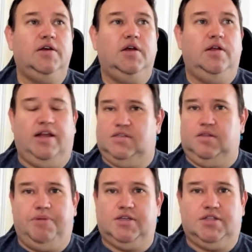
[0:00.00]
That's the
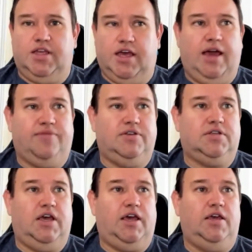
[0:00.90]
biggest thing I have to
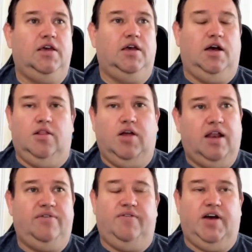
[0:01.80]
say. A lot
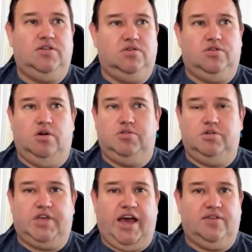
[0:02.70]
of advisors don't do
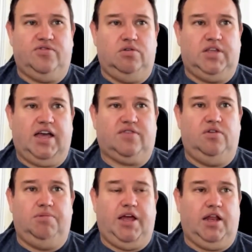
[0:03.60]
cash flow, tax flow
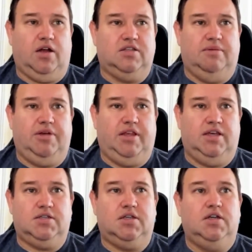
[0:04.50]
planning on some of
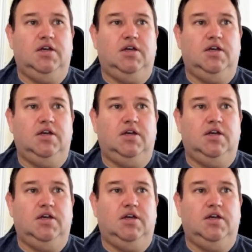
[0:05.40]
this,